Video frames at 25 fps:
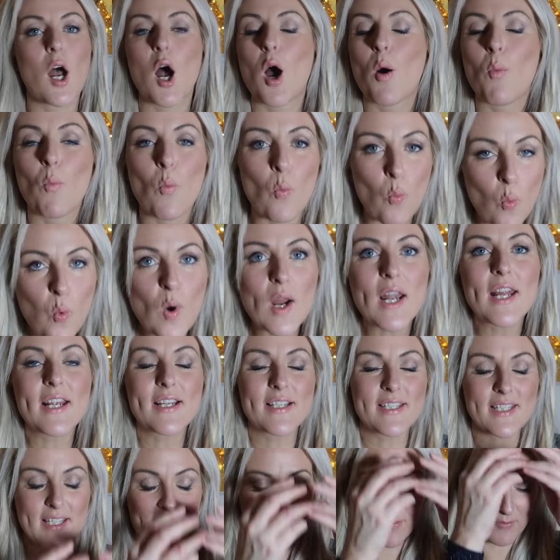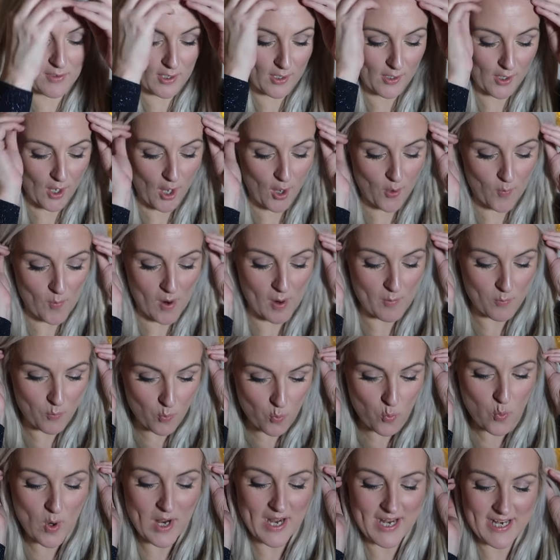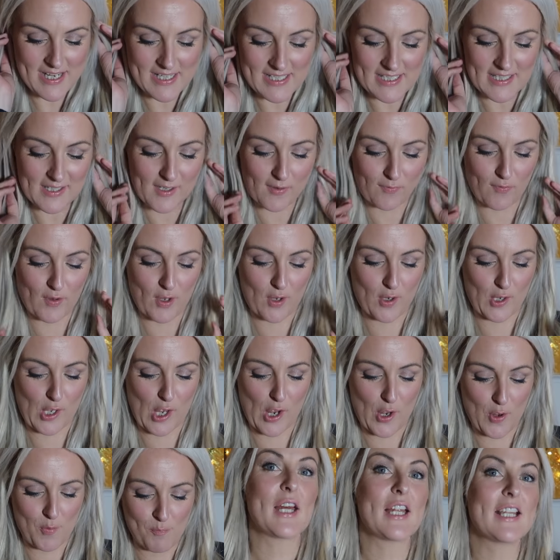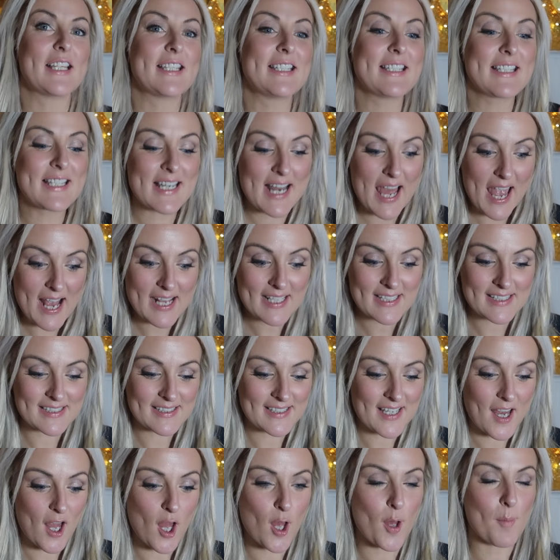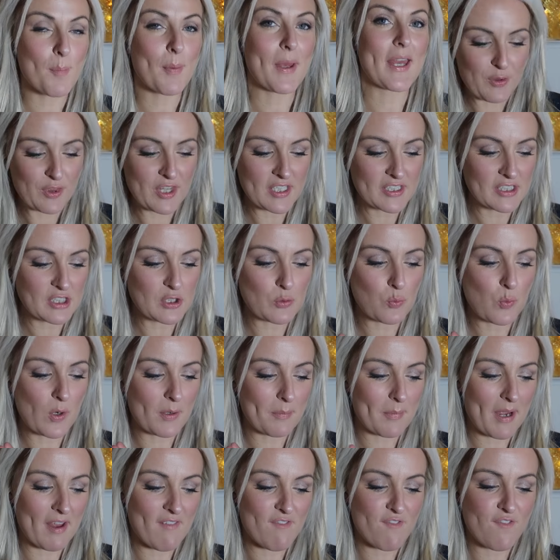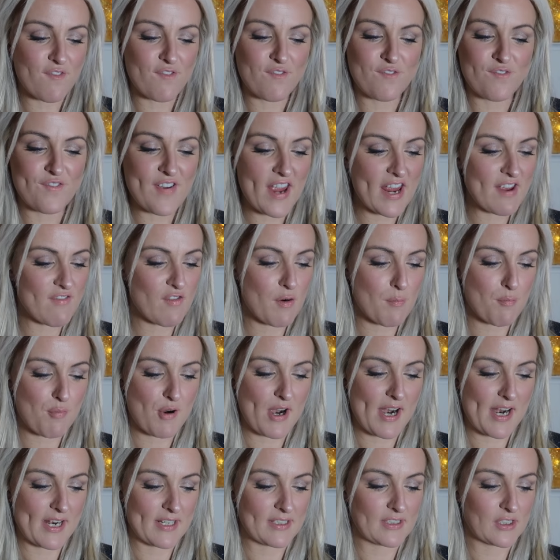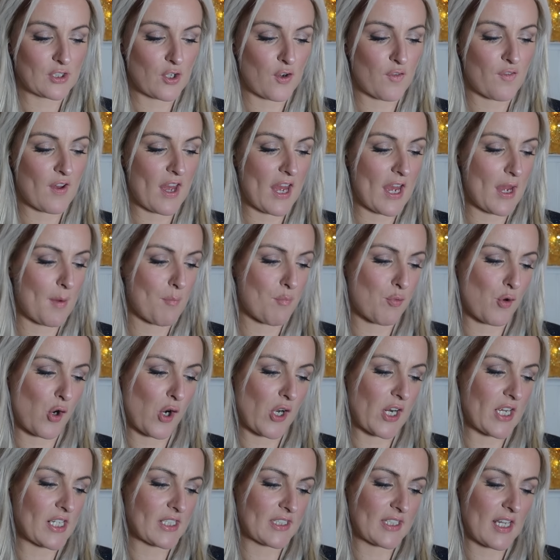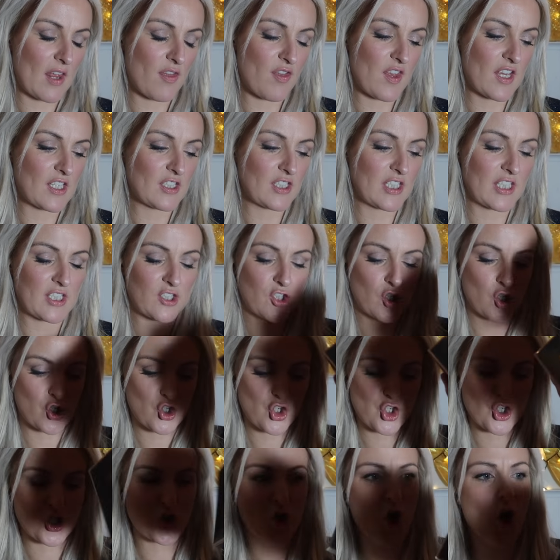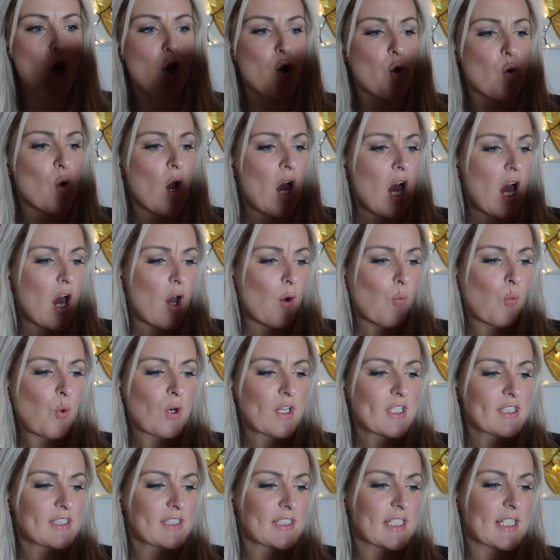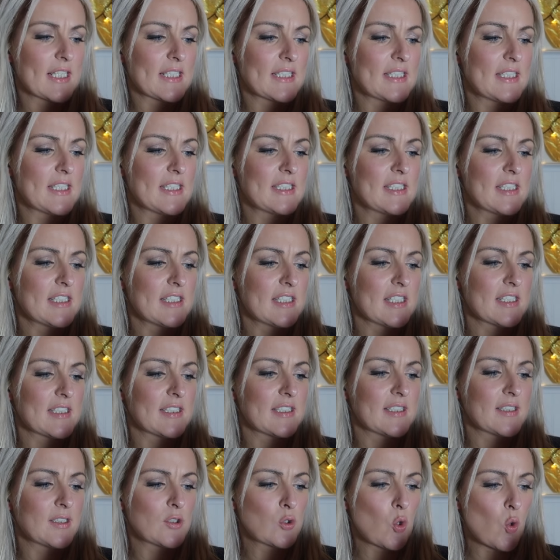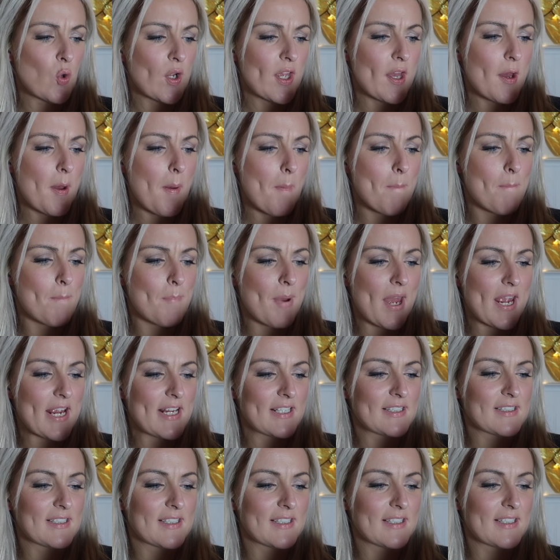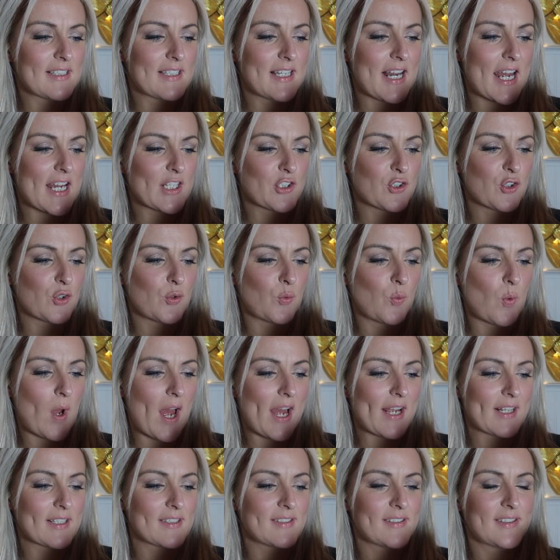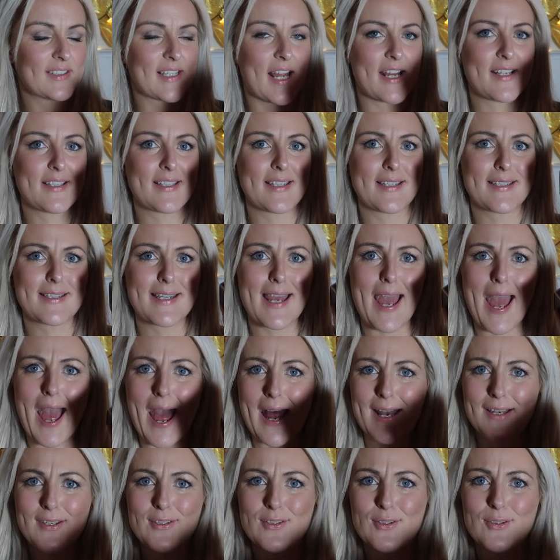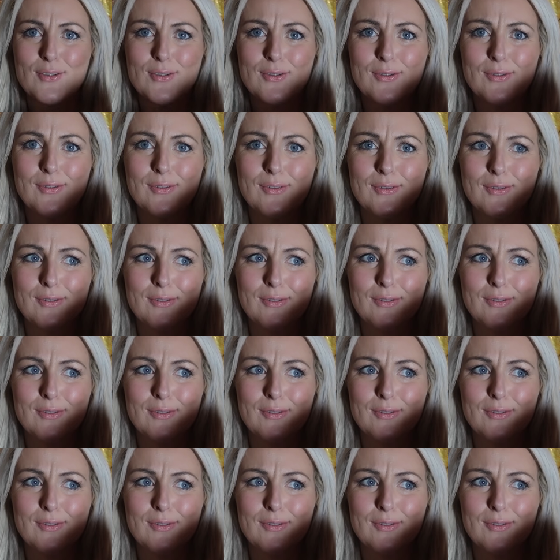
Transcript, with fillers: I'm willing to give it a go. I'm willing to give it a go. Next up, this is one of my favorite brands of hair products. This is Show. What is this? This is the soya-based natural wax scented candle.